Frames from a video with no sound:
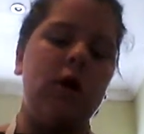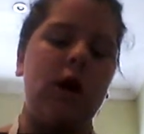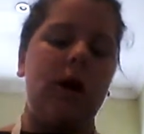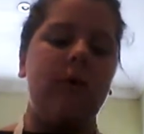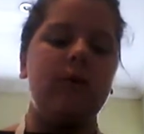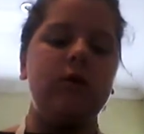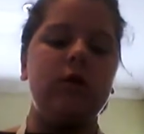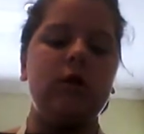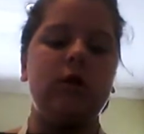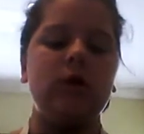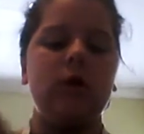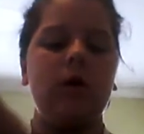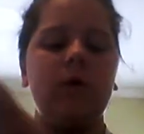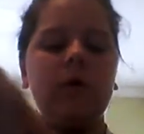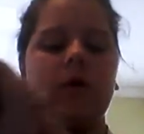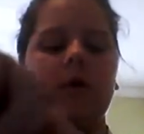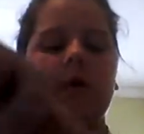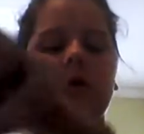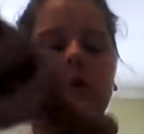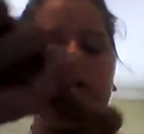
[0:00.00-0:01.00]
and we're just
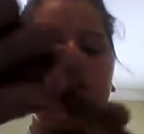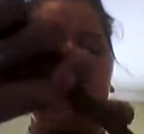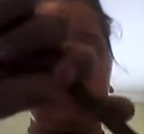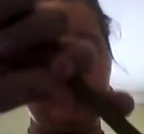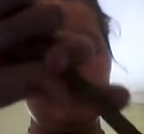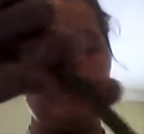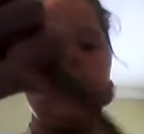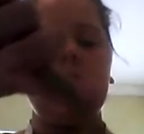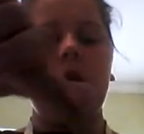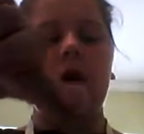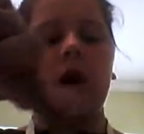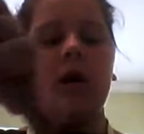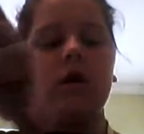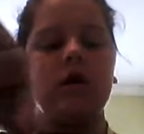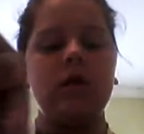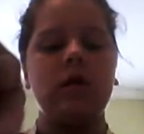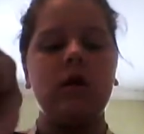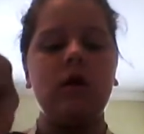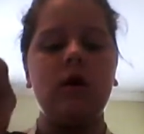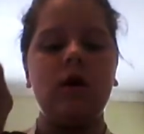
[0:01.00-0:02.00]
going to literally
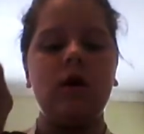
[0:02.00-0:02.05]
start